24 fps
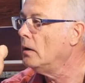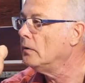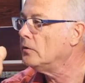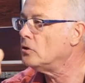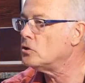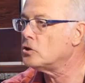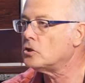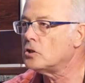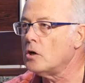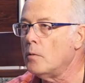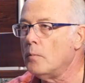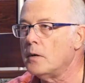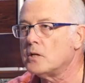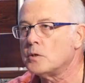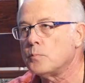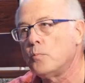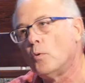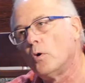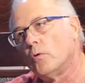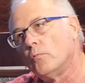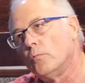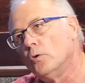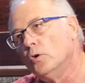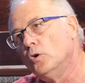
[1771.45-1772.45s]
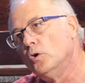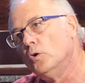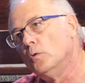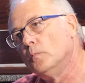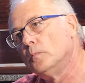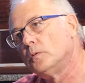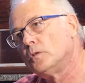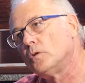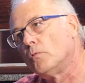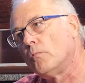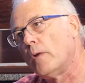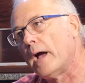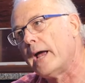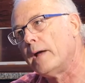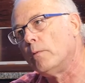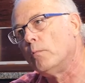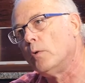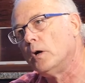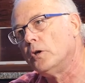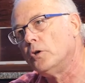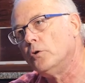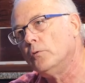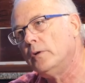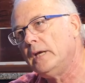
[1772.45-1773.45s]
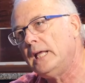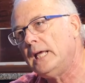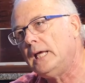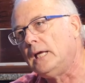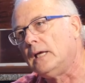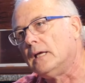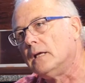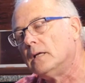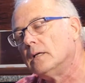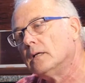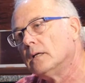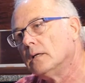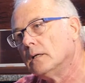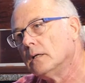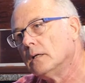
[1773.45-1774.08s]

There's so much more room to write what you need.